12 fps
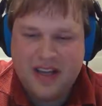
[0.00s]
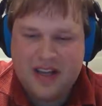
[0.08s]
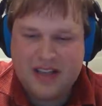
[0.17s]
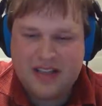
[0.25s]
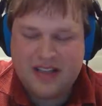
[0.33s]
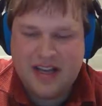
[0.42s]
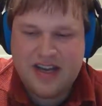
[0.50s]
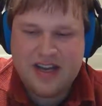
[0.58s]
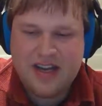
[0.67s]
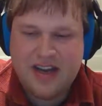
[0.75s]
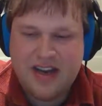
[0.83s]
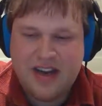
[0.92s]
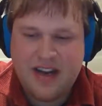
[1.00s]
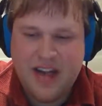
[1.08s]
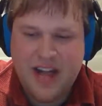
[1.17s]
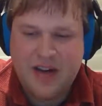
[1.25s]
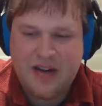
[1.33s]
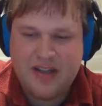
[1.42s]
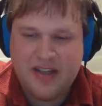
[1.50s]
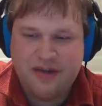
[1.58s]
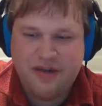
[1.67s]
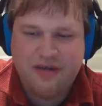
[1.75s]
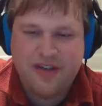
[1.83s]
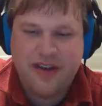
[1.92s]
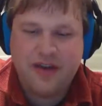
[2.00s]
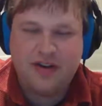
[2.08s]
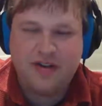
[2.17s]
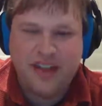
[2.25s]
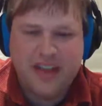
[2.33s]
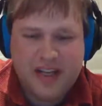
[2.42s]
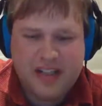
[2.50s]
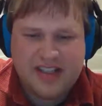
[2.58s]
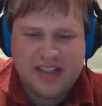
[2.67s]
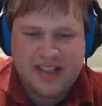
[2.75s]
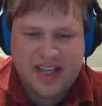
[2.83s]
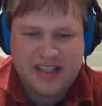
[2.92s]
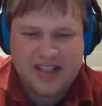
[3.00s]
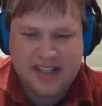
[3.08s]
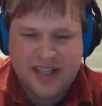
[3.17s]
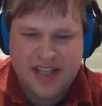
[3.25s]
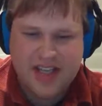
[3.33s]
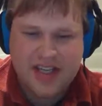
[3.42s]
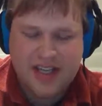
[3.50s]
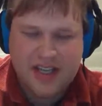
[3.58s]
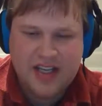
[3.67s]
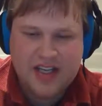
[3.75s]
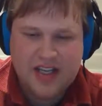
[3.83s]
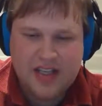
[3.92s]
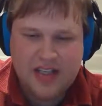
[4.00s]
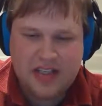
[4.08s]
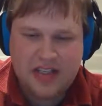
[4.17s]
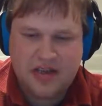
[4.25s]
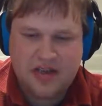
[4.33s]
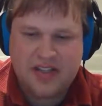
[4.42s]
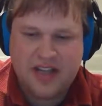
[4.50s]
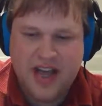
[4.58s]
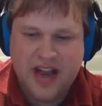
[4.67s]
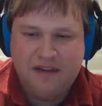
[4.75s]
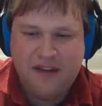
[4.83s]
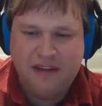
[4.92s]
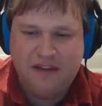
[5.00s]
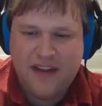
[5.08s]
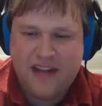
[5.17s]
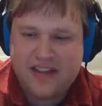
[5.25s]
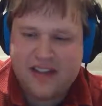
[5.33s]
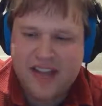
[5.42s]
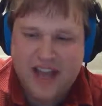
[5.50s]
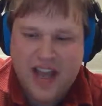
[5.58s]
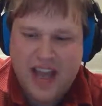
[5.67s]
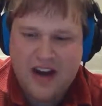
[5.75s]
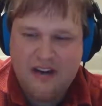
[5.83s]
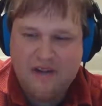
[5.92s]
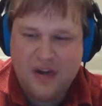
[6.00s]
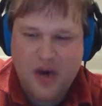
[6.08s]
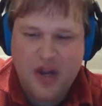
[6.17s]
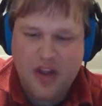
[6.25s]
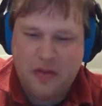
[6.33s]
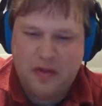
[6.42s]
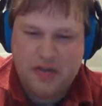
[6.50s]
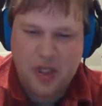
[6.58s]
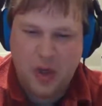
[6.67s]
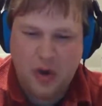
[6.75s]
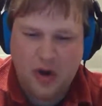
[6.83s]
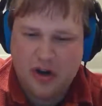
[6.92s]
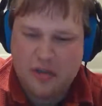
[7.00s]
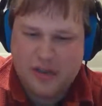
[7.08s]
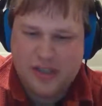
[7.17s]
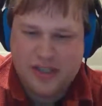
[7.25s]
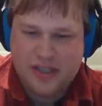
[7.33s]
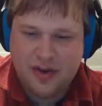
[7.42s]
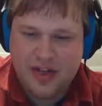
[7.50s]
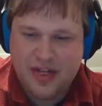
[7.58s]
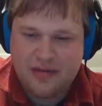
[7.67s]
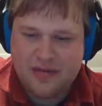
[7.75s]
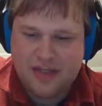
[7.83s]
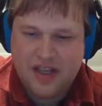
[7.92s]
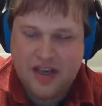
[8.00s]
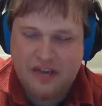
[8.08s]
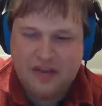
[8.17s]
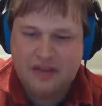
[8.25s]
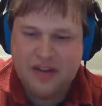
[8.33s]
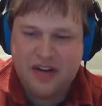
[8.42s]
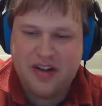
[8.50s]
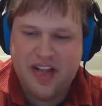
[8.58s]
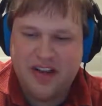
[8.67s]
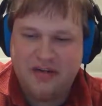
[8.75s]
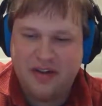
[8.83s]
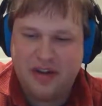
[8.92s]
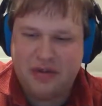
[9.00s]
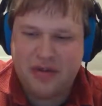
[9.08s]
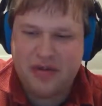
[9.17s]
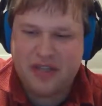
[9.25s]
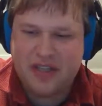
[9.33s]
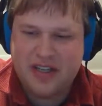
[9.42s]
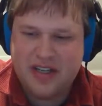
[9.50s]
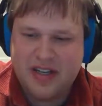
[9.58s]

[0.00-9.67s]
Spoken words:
a sudden and unheralded fear of hideous intensity, distorting every face and evoking the most horrible screams from nearly every throat.